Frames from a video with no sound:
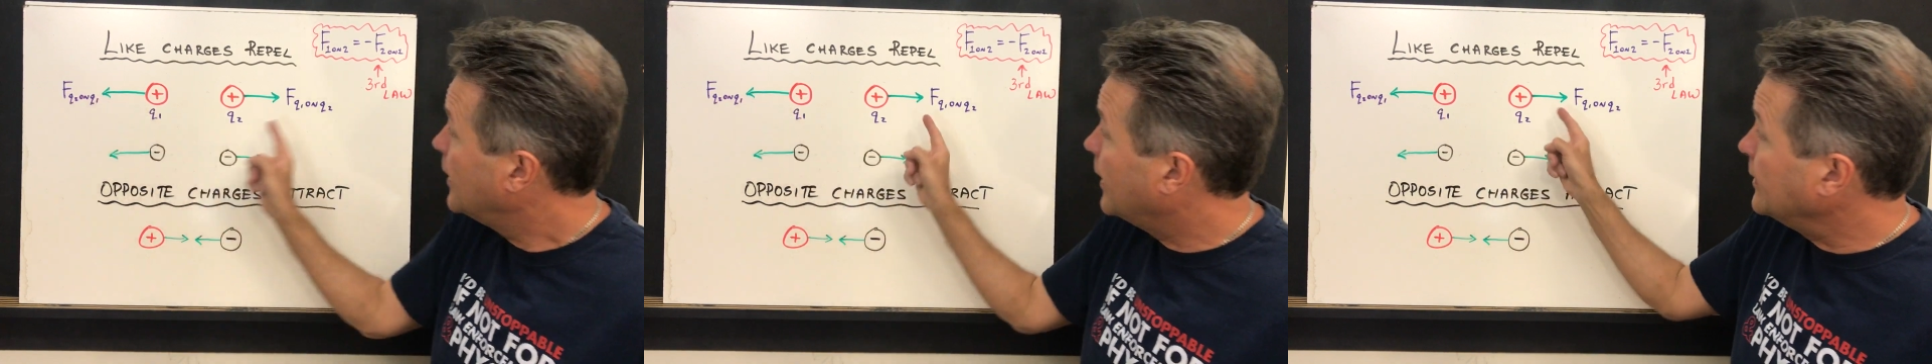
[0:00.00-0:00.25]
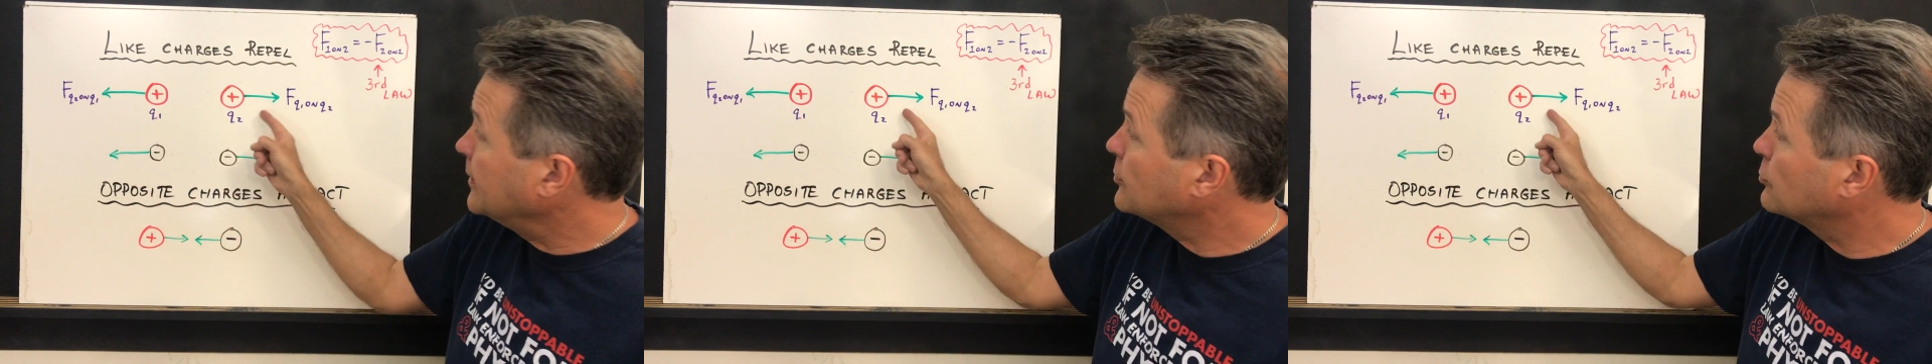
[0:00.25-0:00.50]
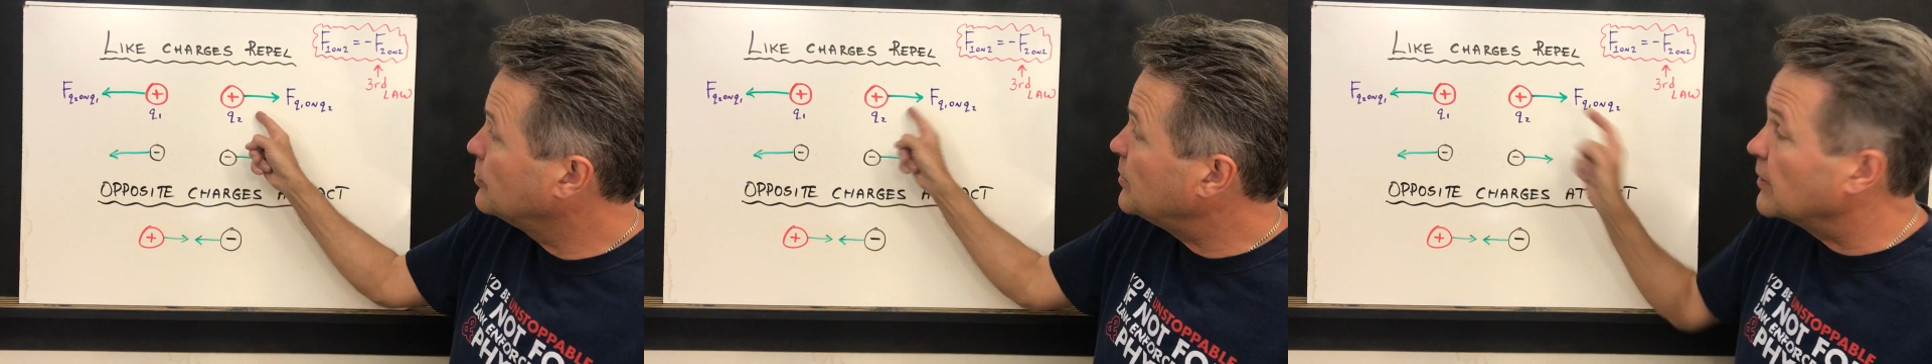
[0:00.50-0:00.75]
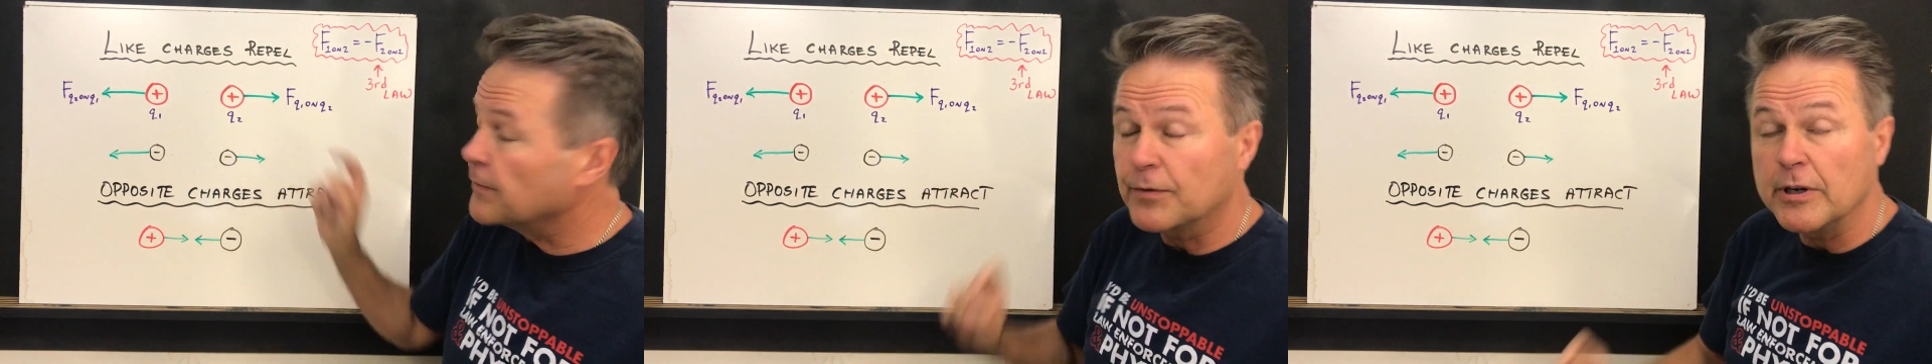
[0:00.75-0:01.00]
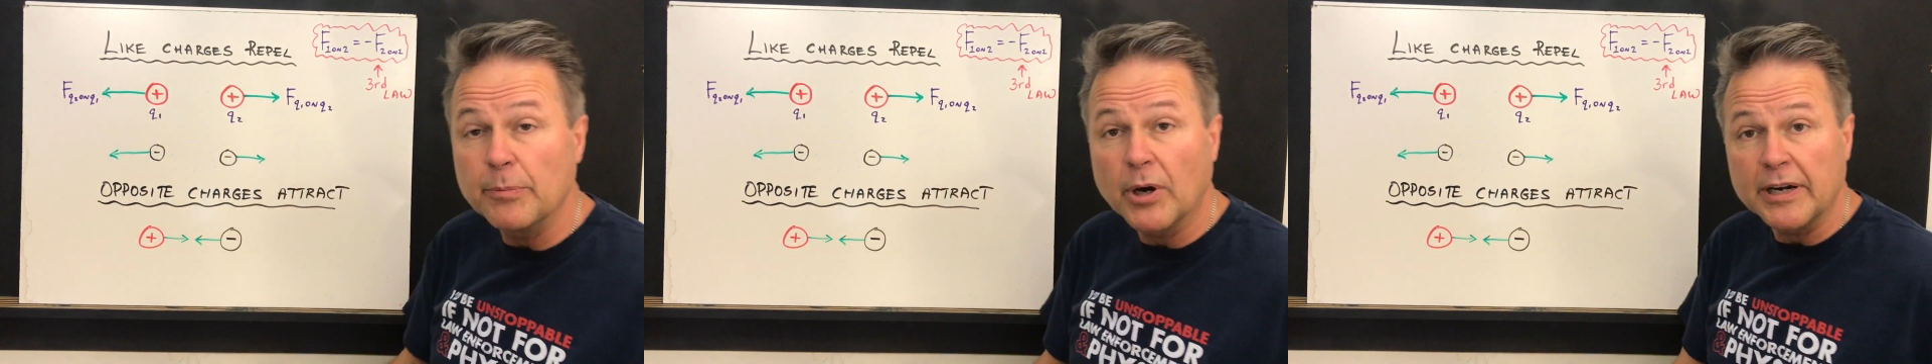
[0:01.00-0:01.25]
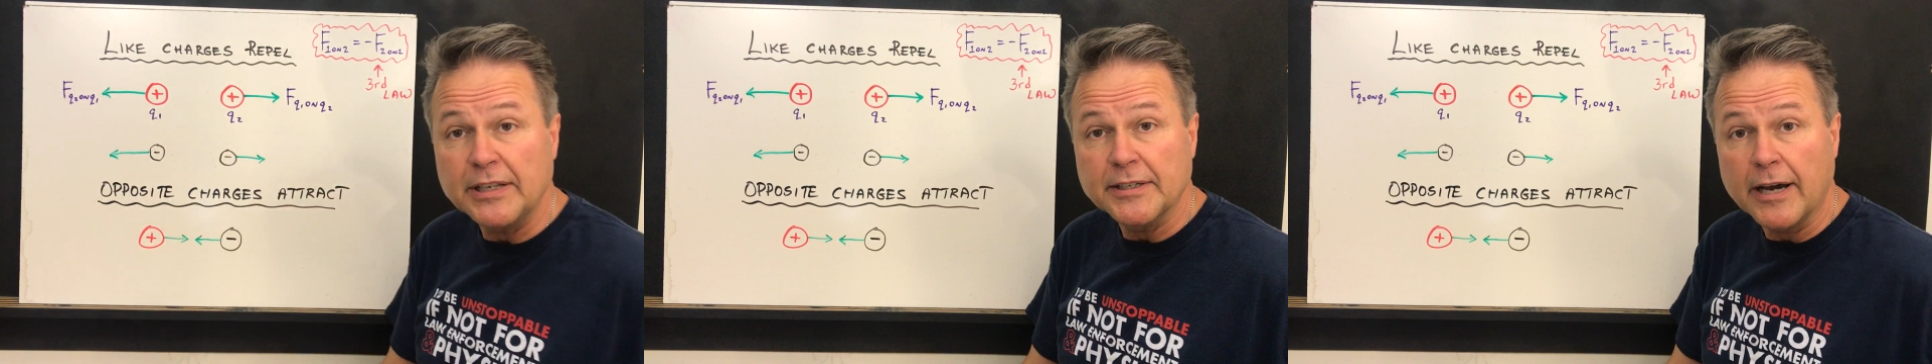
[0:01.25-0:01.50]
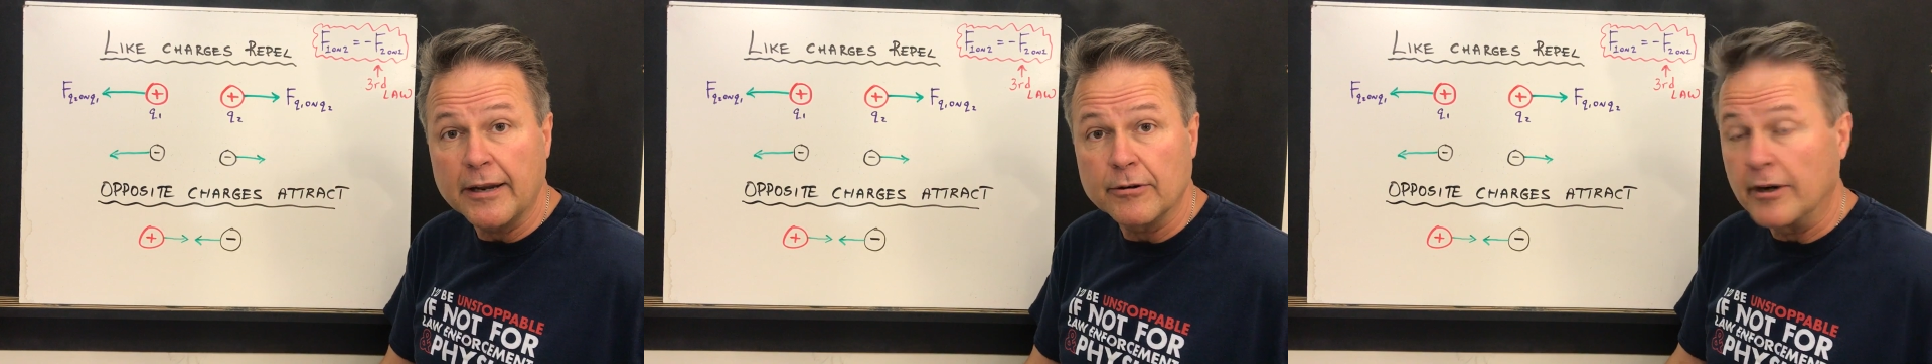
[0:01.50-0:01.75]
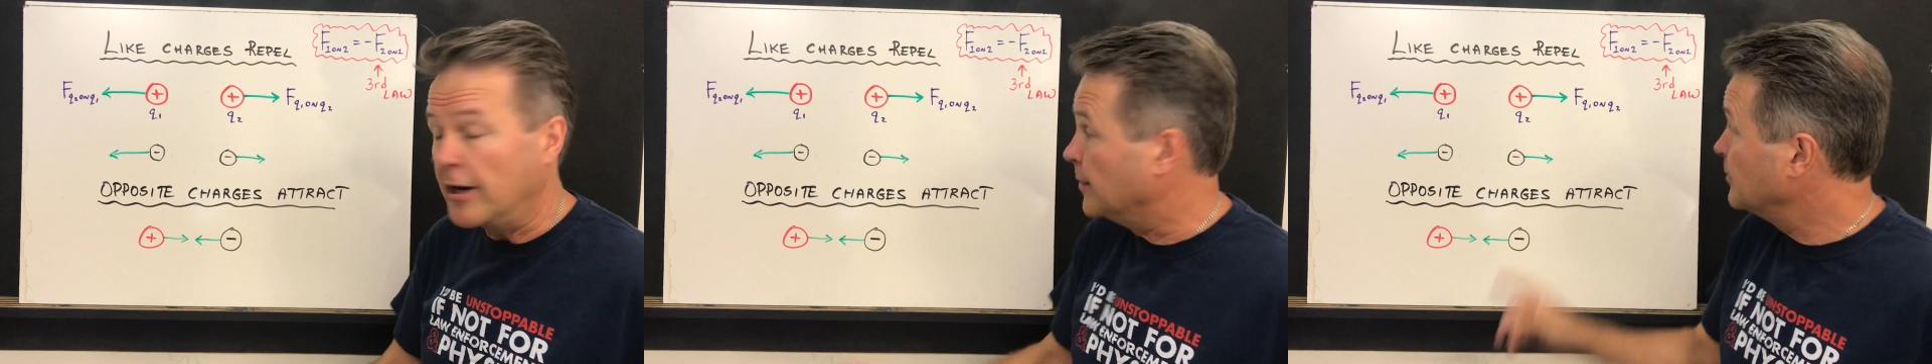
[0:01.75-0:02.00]
and this would be the free body
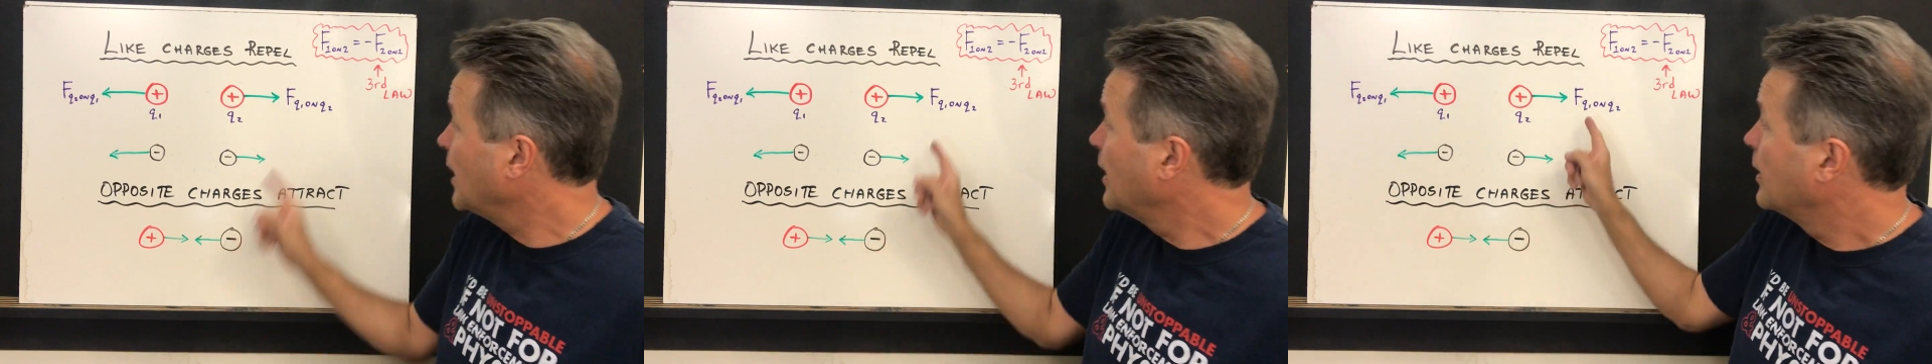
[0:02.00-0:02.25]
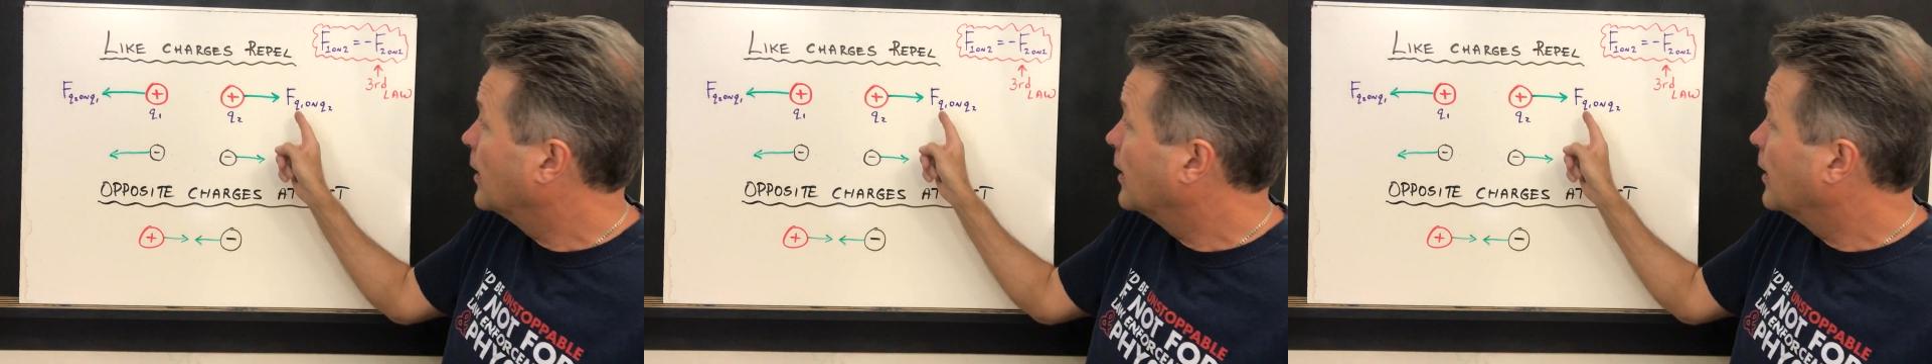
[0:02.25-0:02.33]
diagram